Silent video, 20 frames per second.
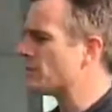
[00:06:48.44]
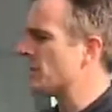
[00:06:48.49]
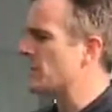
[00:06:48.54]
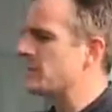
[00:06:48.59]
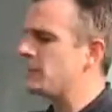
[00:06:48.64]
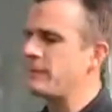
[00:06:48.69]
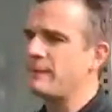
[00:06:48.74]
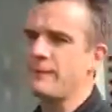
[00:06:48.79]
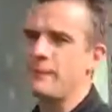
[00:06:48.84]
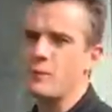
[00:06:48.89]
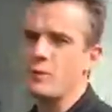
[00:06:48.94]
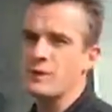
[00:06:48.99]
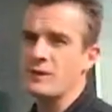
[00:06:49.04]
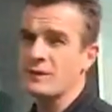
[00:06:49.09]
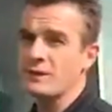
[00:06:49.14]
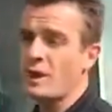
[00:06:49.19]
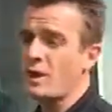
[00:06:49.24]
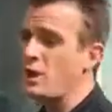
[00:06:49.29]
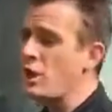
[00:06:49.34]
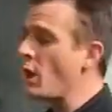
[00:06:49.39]
strength before.
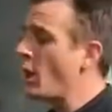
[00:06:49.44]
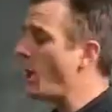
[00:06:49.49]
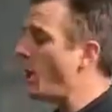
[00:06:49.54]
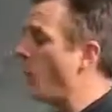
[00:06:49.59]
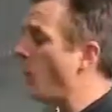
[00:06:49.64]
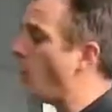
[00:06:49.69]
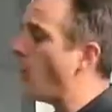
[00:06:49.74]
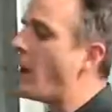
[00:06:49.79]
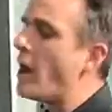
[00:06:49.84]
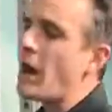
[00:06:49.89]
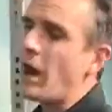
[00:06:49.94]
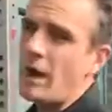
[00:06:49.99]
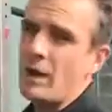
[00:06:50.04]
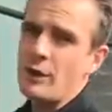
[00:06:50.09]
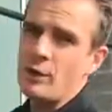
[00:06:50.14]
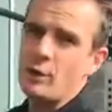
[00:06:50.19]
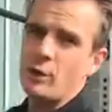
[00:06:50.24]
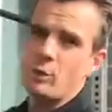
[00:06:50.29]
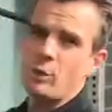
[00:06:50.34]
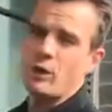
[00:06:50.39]
So
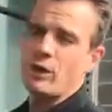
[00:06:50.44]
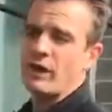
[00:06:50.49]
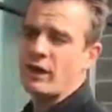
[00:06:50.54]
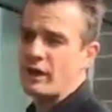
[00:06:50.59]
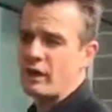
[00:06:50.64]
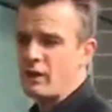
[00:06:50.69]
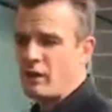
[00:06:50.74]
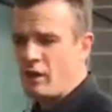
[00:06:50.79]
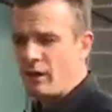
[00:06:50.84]
while you're working